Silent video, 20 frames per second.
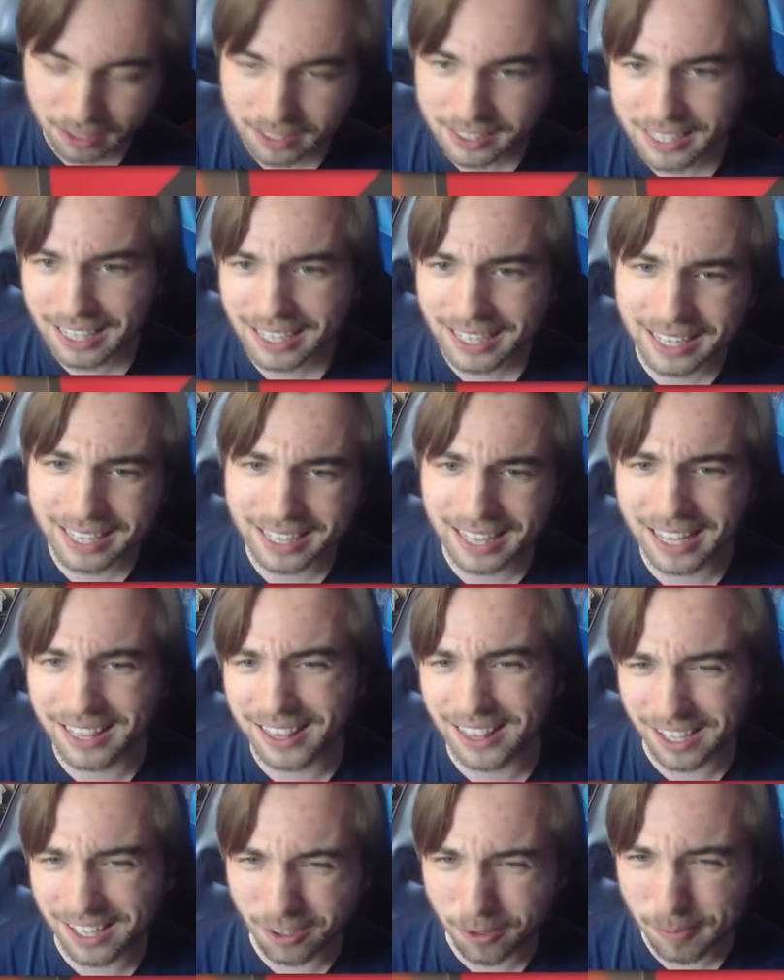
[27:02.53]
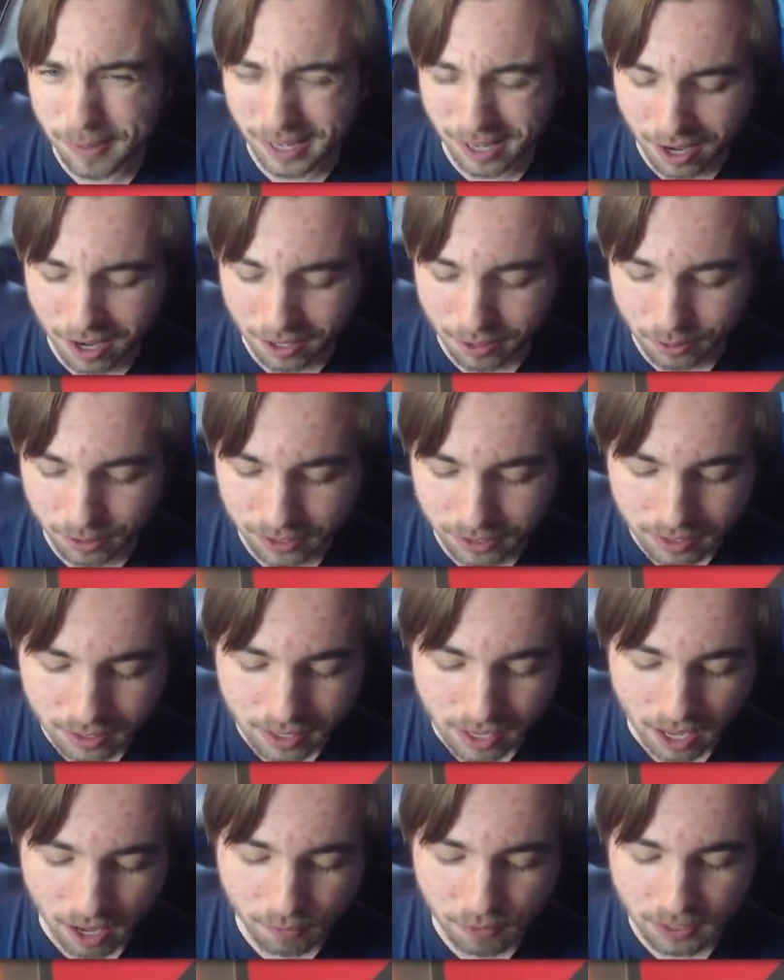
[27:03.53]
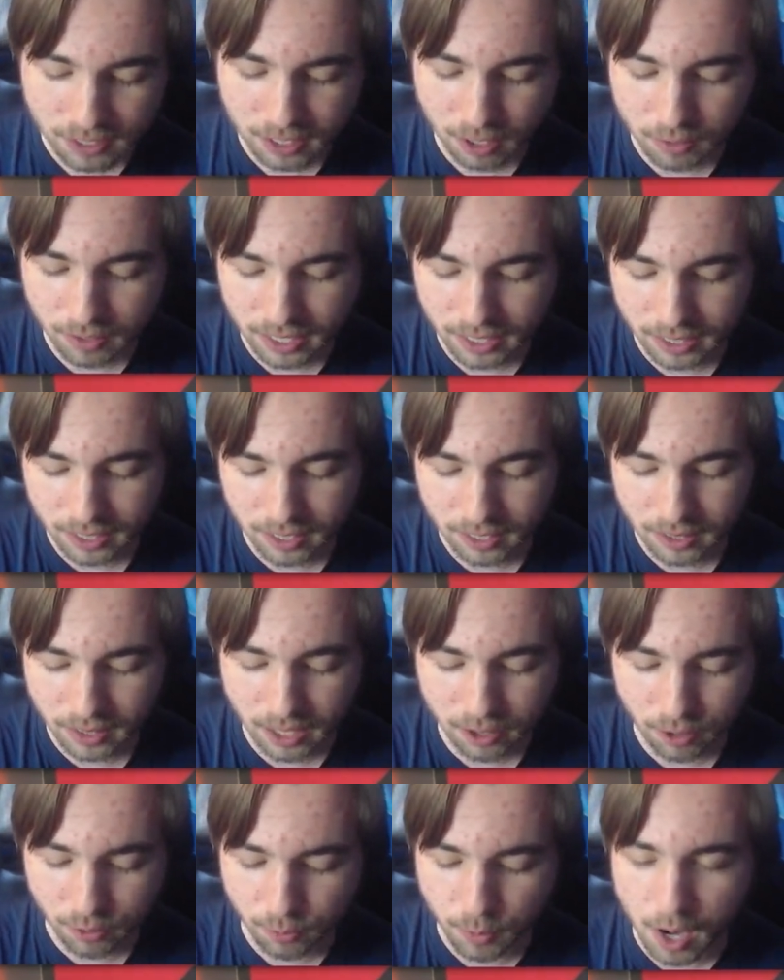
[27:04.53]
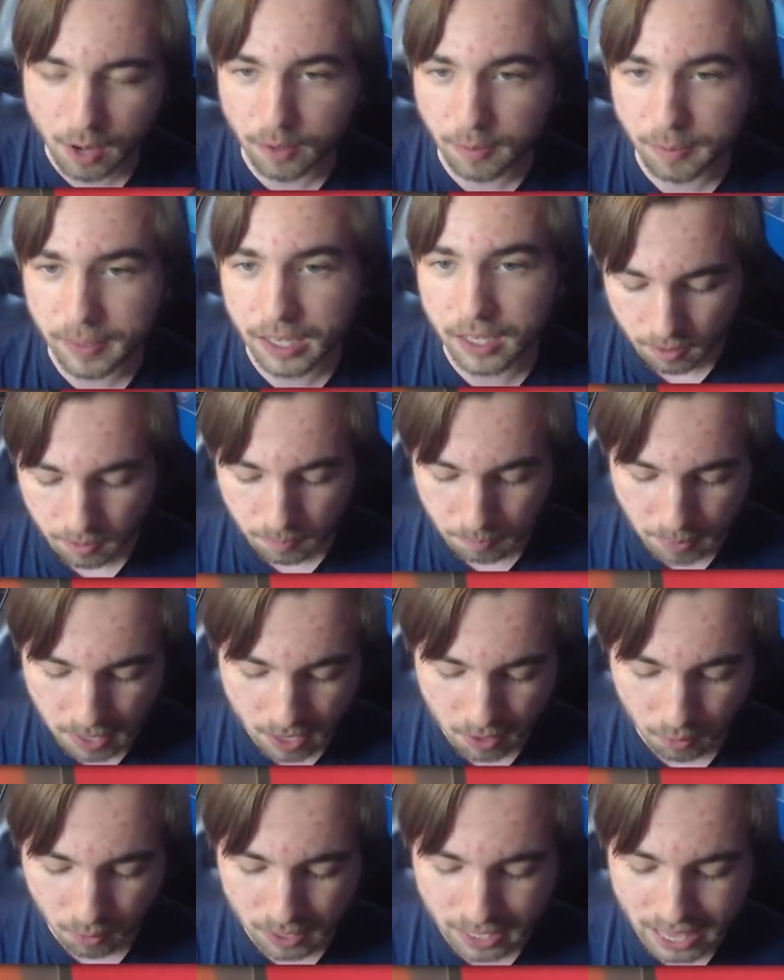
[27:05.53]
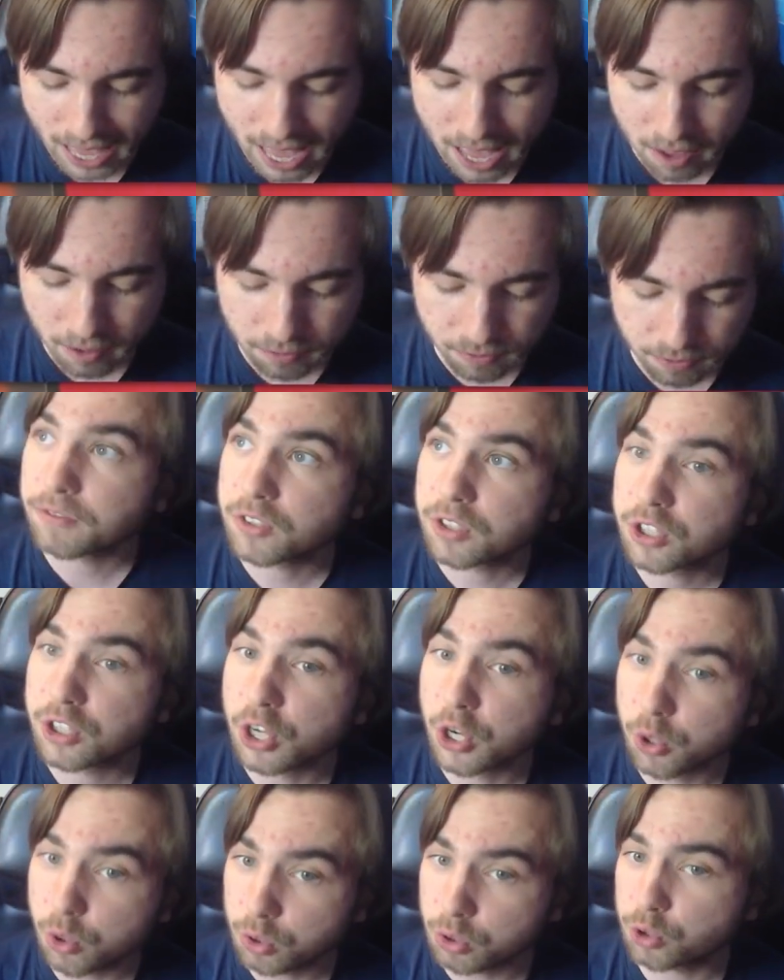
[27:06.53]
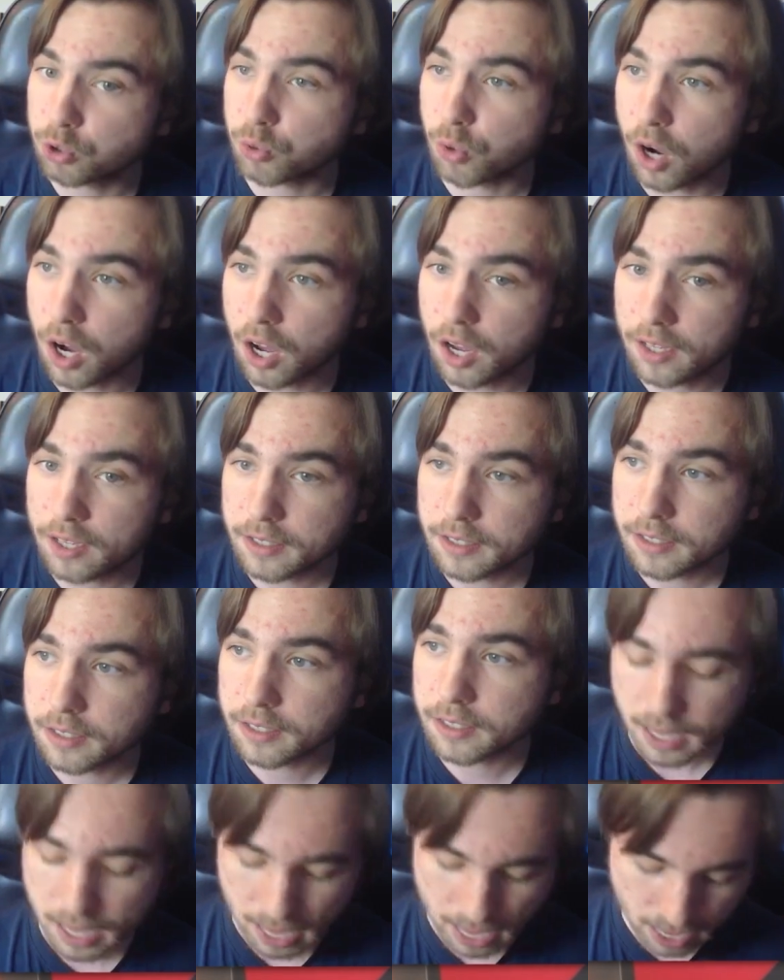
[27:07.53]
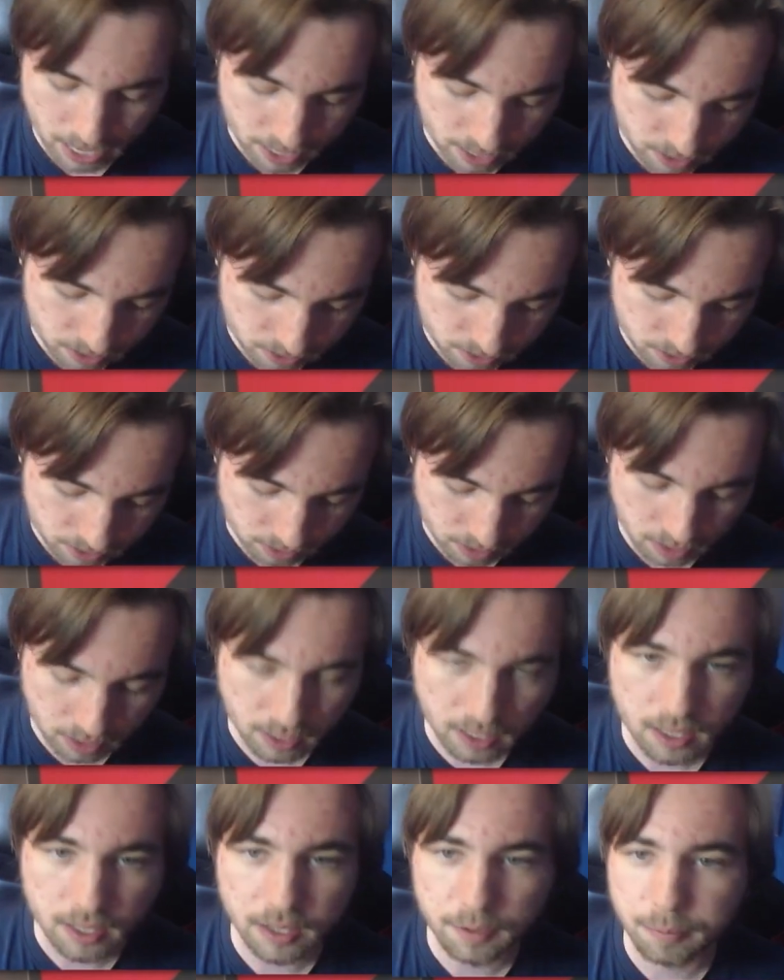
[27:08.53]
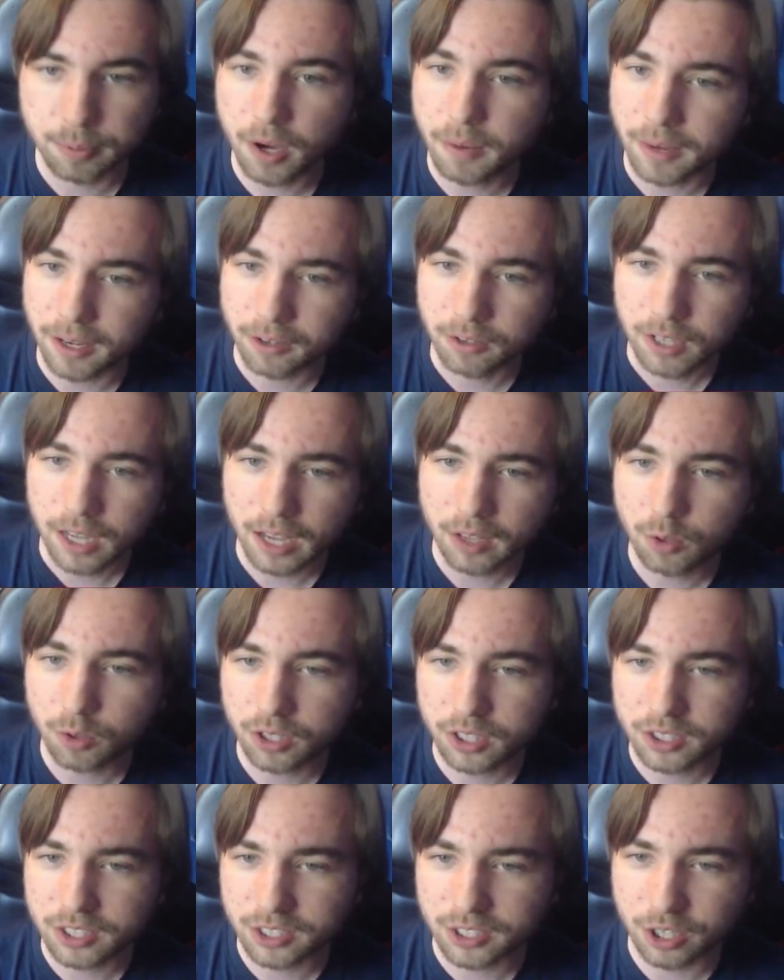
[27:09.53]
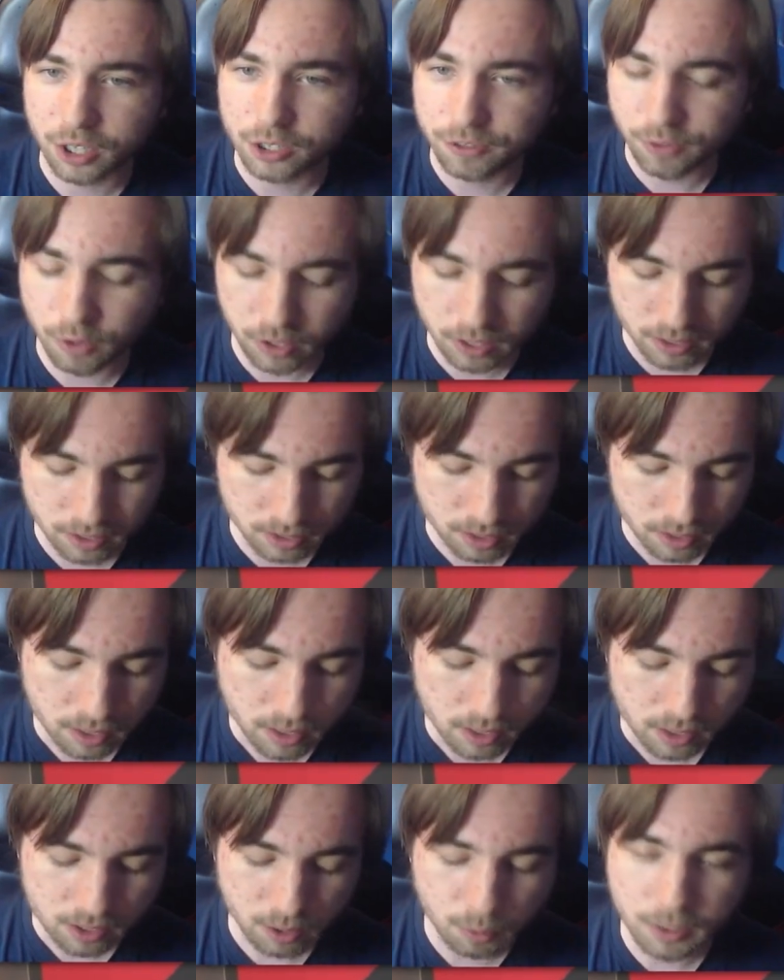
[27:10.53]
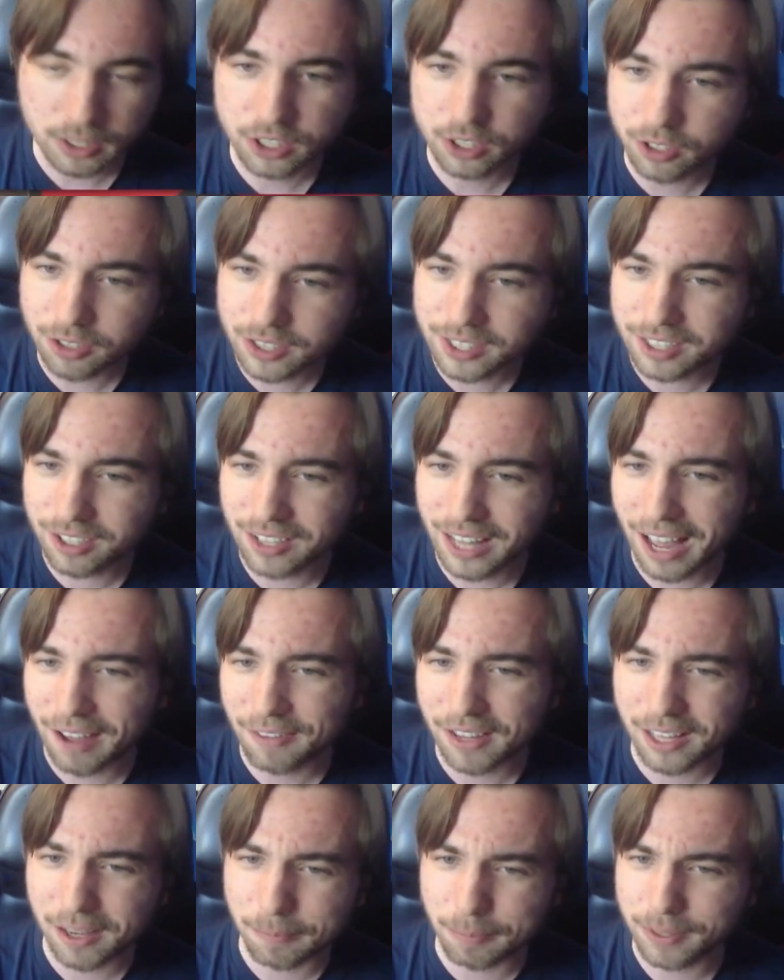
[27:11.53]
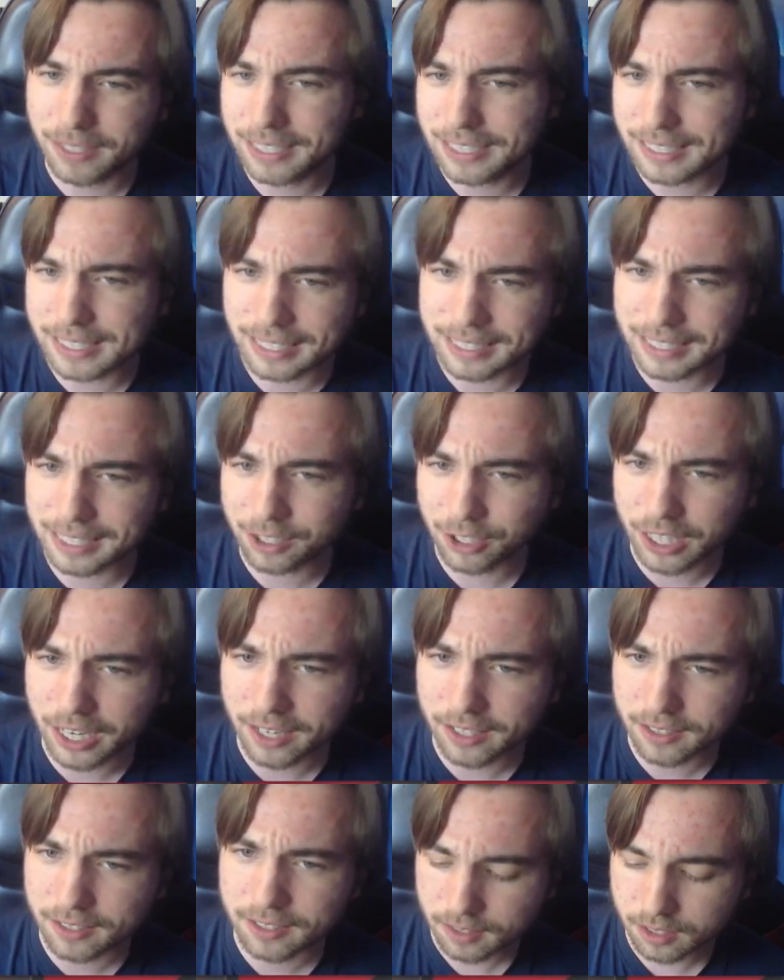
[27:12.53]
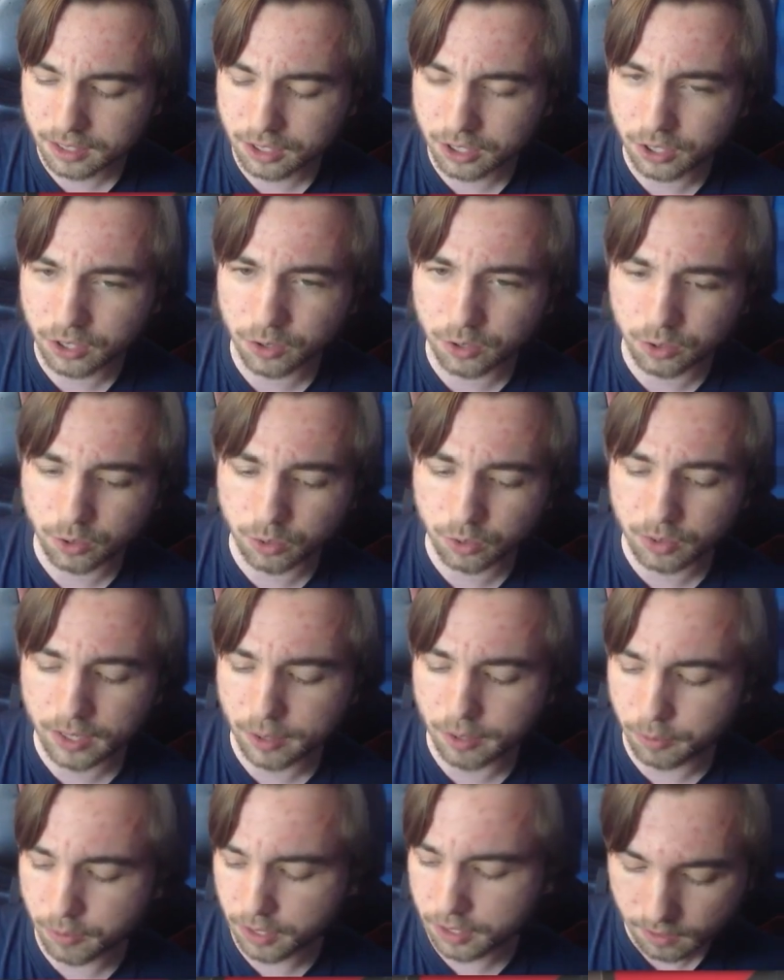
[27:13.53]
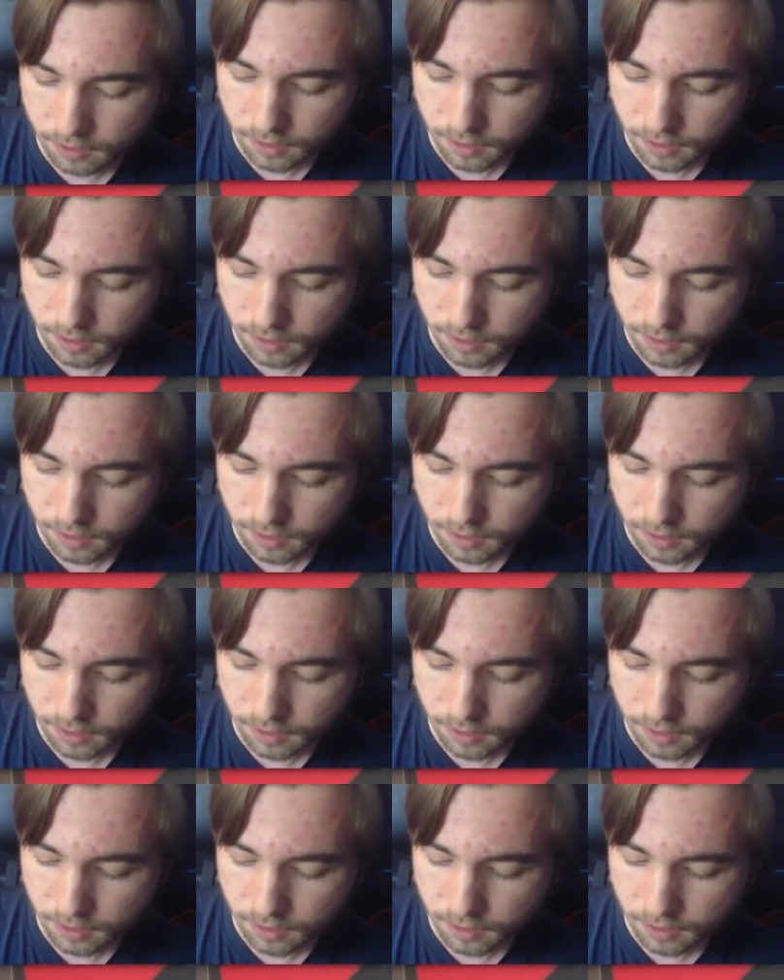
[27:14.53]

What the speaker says: can get a little bit awkward if we don't hit another Ririmi, but we have 2 draws and the promo in order to search for it. So we should still have like a pretty decent chance to hit one.